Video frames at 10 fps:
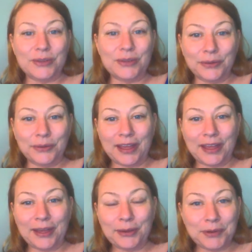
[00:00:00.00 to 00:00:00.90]
So
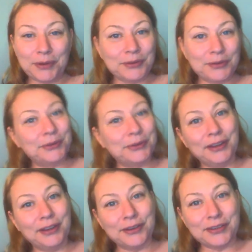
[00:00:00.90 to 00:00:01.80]
I hope you're
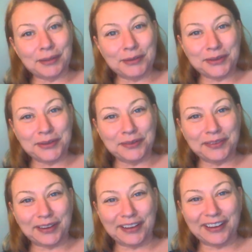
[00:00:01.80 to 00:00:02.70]
enjoying your summer so
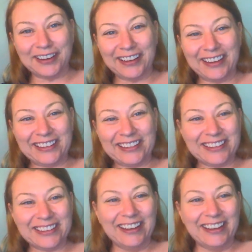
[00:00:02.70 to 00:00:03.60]
far. It's
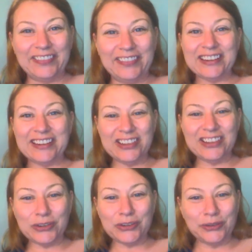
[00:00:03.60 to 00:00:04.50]
officially
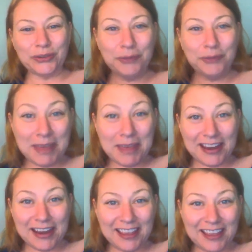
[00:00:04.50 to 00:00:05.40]
June, we
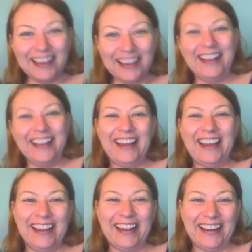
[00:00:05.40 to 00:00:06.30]
made it,
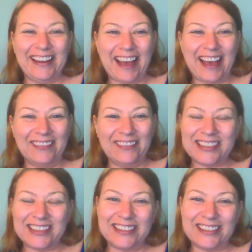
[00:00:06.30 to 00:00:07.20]
and I'm
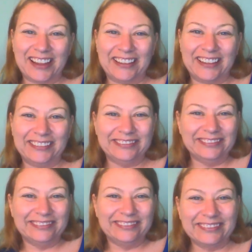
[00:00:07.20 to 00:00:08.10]
just I
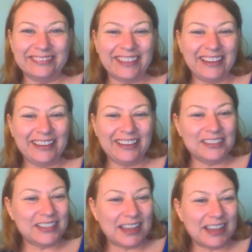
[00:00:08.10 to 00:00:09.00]
don't
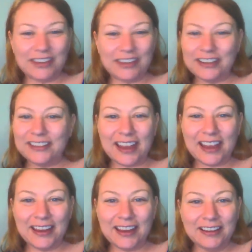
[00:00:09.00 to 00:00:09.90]
know, just having a good
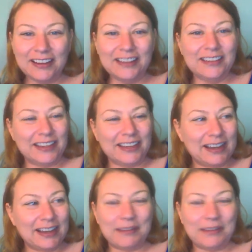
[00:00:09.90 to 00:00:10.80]
day,
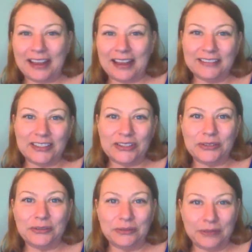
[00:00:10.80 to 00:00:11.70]
sitting on my couch,
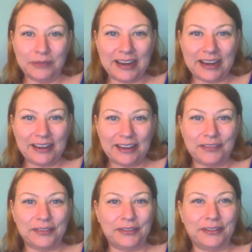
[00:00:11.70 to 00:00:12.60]
waiting
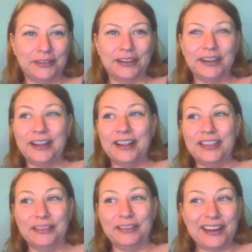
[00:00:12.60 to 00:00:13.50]
for
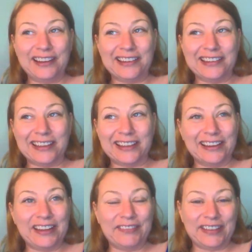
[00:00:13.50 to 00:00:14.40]
the rain to
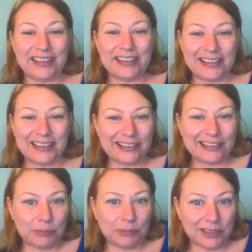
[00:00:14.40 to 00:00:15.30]
start. If it does, I
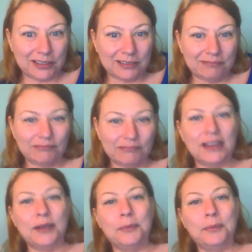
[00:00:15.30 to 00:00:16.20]
hope it doesn't.
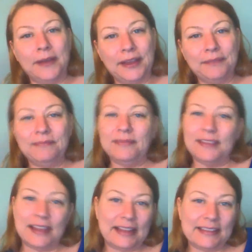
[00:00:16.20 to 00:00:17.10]
But
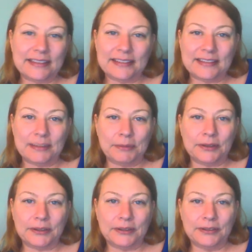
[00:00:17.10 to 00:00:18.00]
that's just
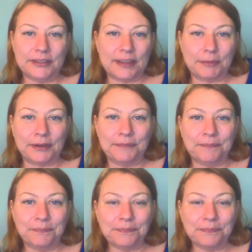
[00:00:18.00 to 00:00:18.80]
typical summer.